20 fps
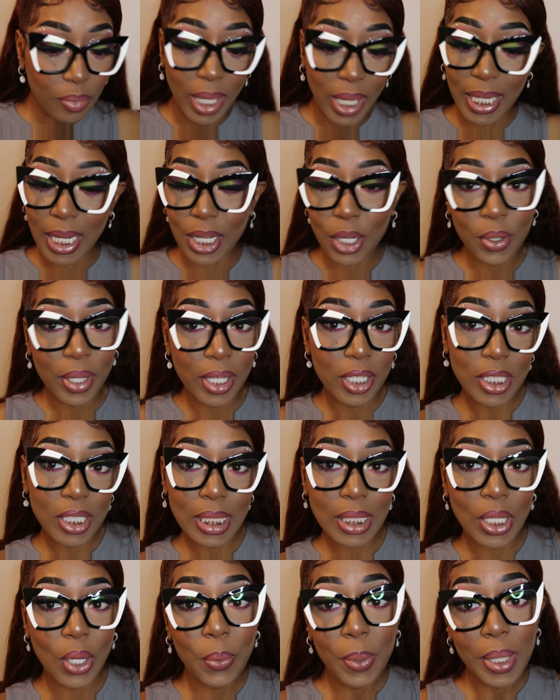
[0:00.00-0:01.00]
And I know they'll
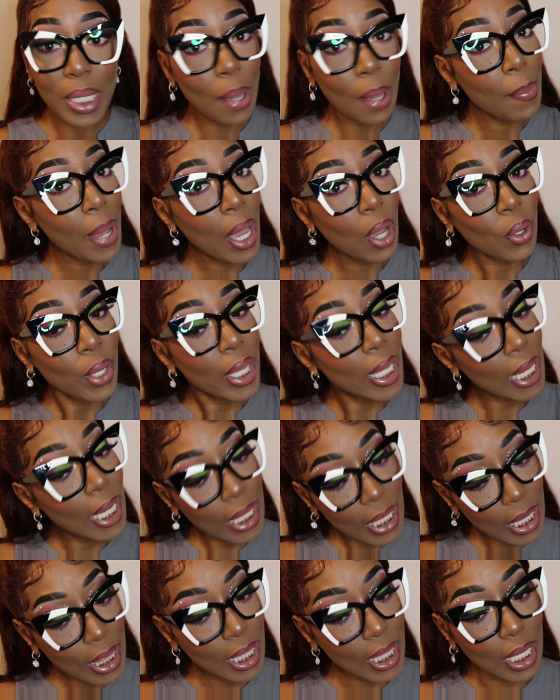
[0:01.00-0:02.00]
just go with about
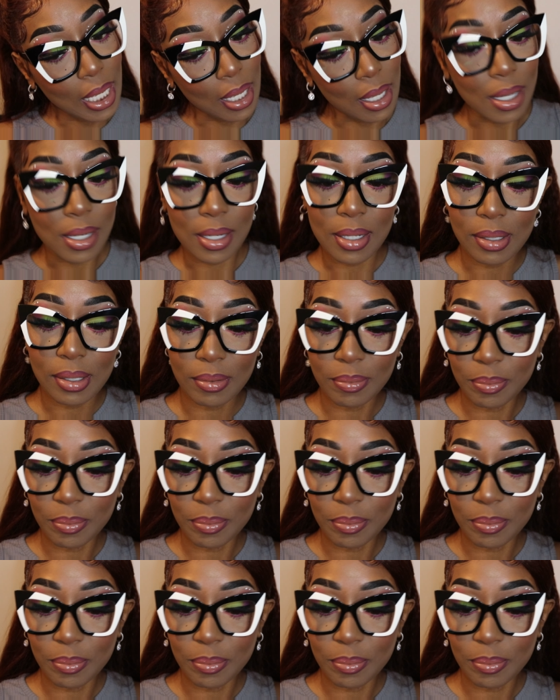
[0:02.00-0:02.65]
anything.